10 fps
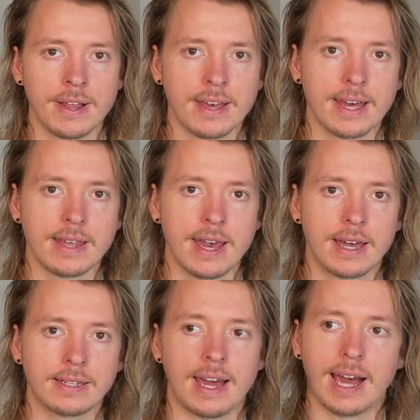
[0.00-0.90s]
And
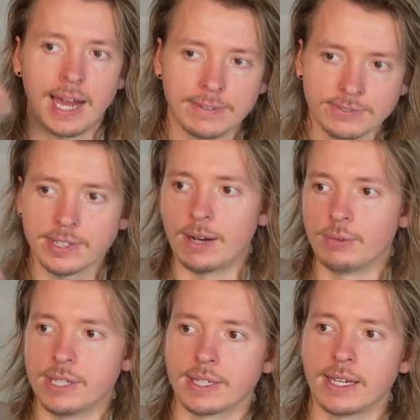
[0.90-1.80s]
then after that
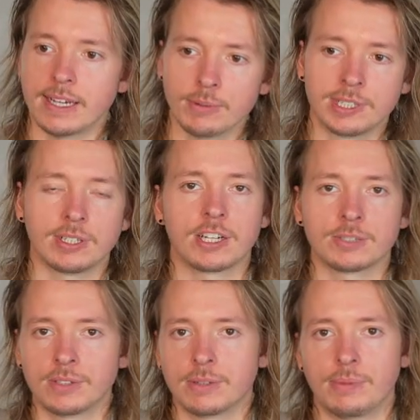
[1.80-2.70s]
weekend, everybody talks
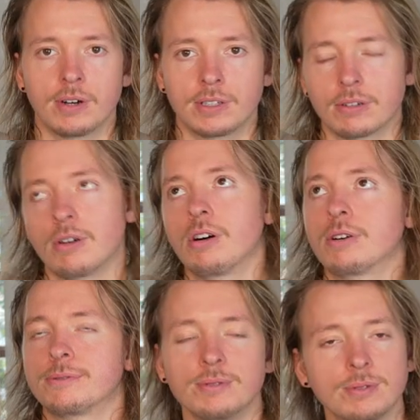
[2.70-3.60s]
about the party. Like, oh,
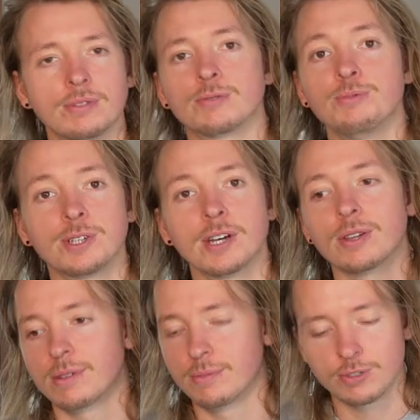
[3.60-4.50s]
dude, this
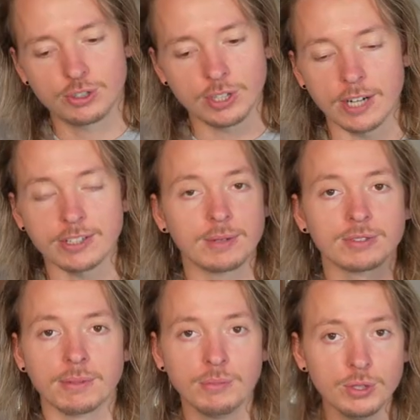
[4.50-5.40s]
weekend, Saturday was
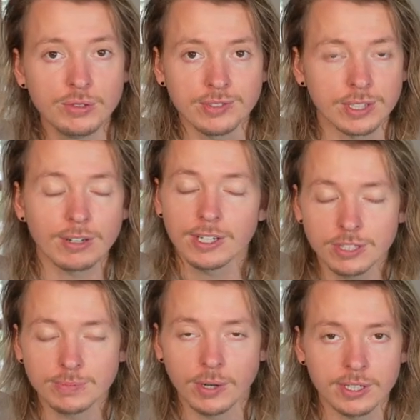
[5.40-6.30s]
a movie,
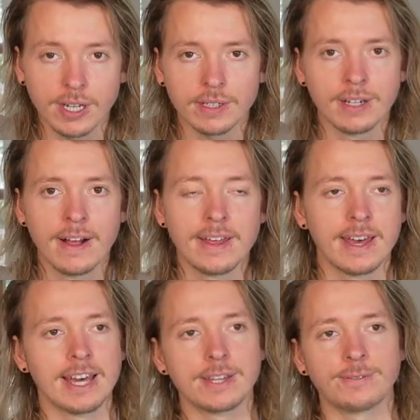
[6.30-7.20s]
craziest party ever.
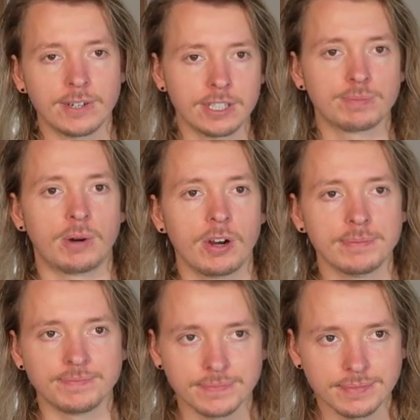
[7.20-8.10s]
And the funniest
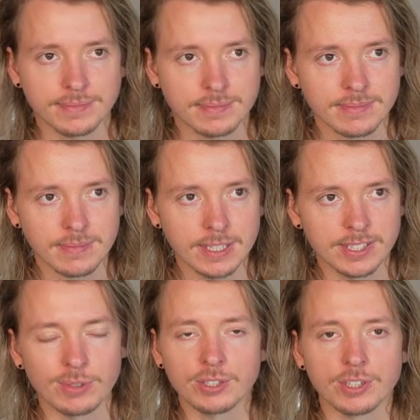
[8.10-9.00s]
part is that
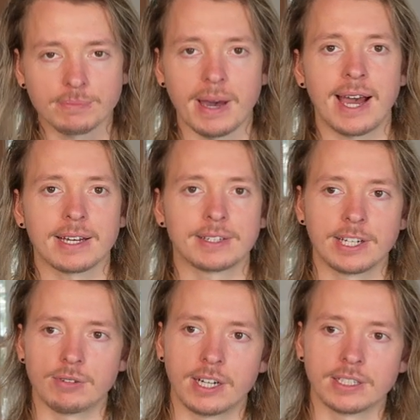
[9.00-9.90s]
when you look back
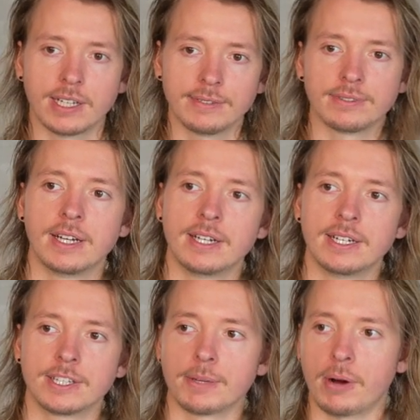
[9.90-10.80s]
later on in life,
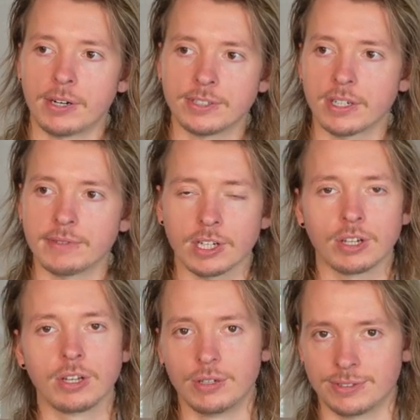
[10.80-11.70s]
the parties aren't even
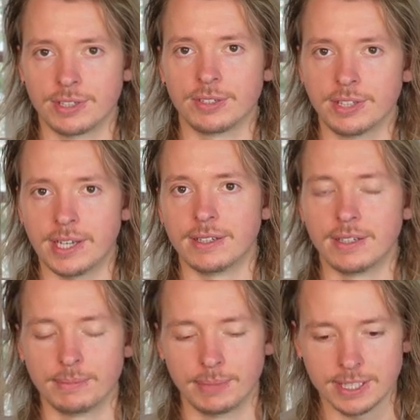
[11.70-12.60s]
close to lit.
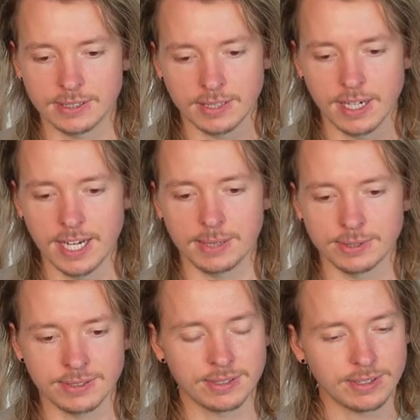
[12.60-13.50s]
But at the time,
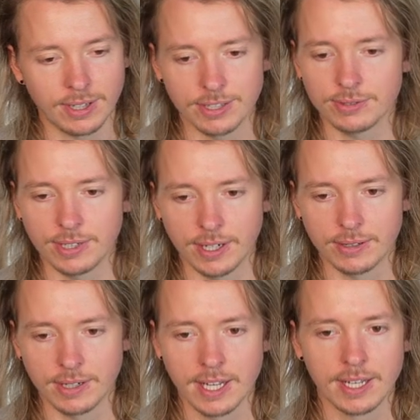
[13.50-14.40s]
since it's all you
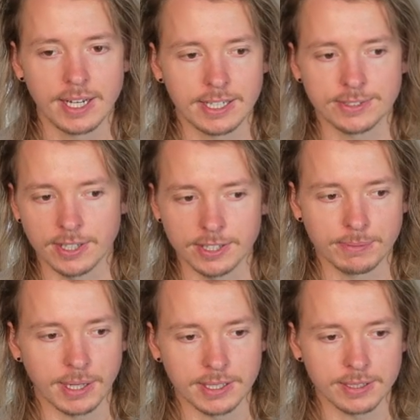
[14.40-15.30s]
know, and it's all your
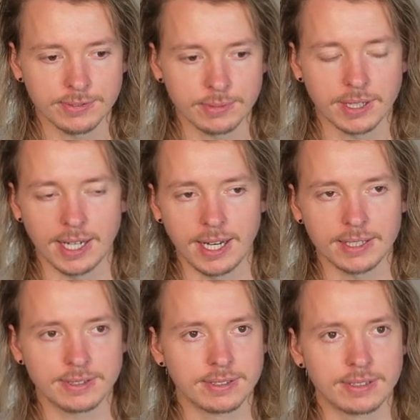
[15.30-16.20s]
buddies from
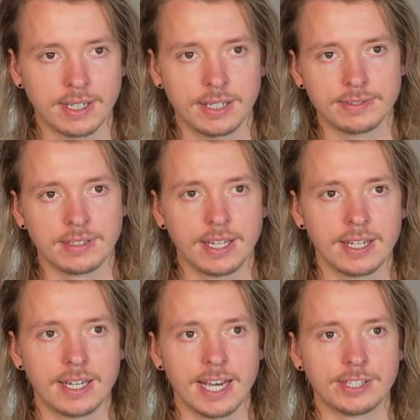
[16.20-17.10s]
class and stuff,
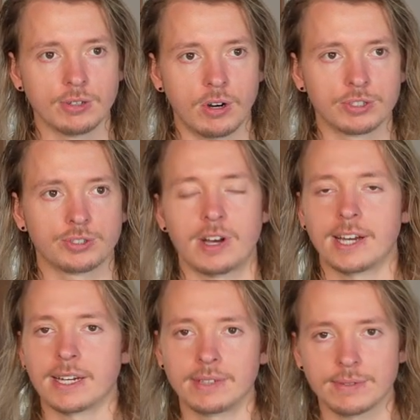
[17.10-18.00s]
and you're all
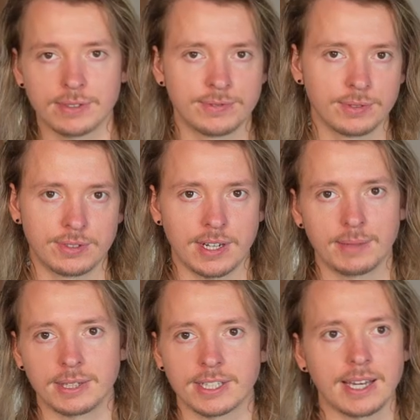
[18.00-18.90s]
trying everything for the first time,
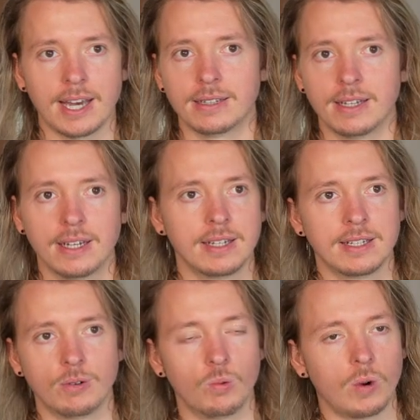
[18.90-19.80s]
like again,
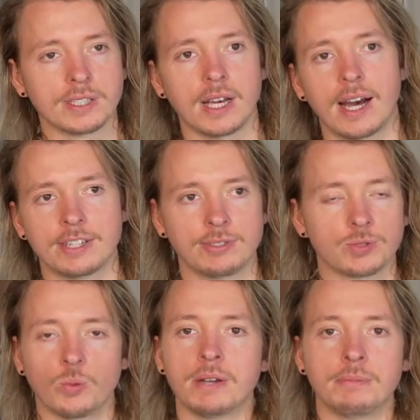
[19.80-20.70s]
one guy
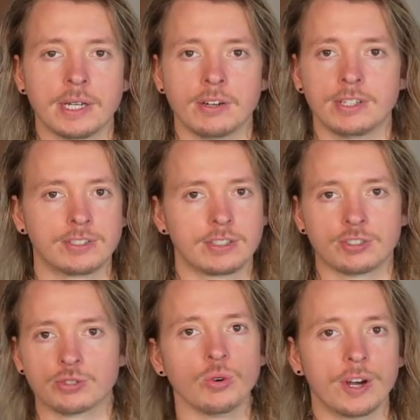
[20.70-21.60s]
drinks one beer and he's
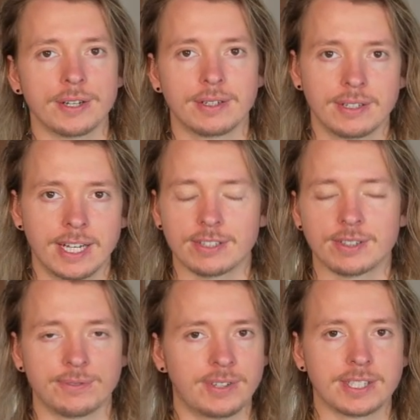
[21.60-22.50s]
destroyed. And it's
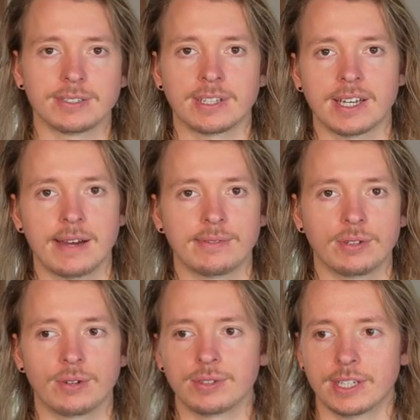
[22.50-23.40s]
the funniest thing
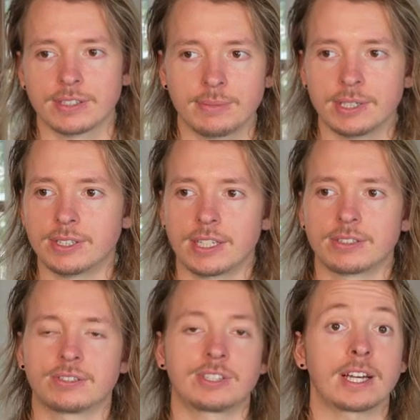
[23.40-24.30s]
ever. Or like somebody takes
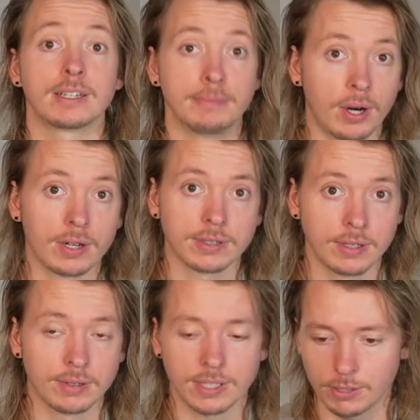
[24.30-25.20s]
a second bong
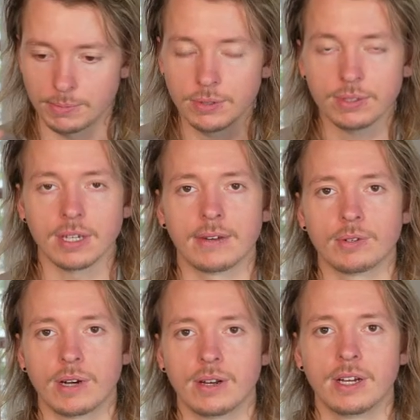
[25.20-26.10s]
toke and they're puking
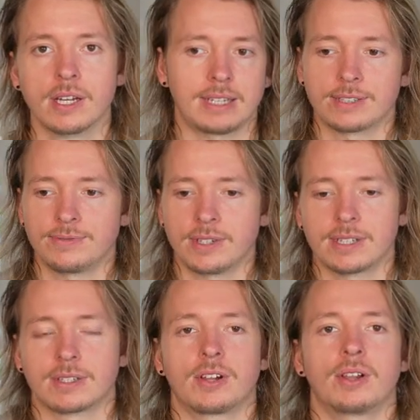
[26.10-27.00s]
everywhere. That's
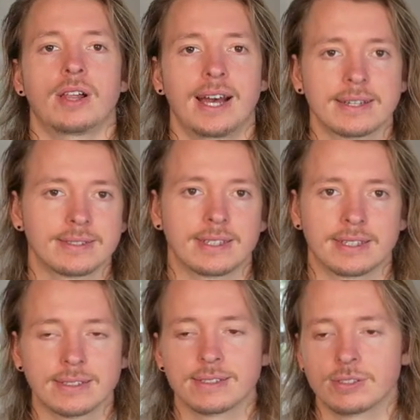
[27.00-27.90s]
fucking classic.
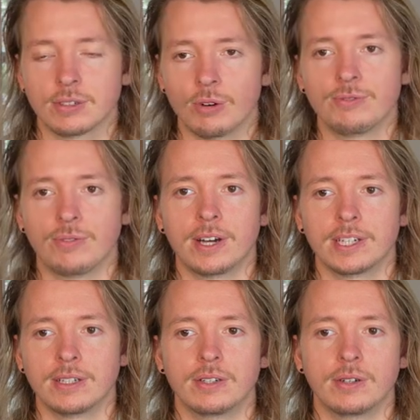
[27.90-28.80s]
It's so fun
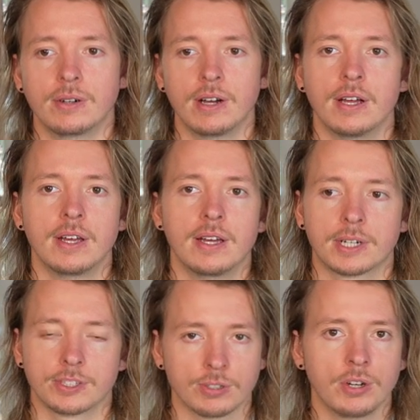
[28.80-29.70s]
and new.
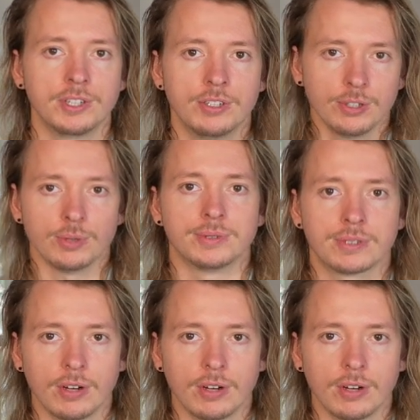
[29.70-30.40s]
Because you're all noobs.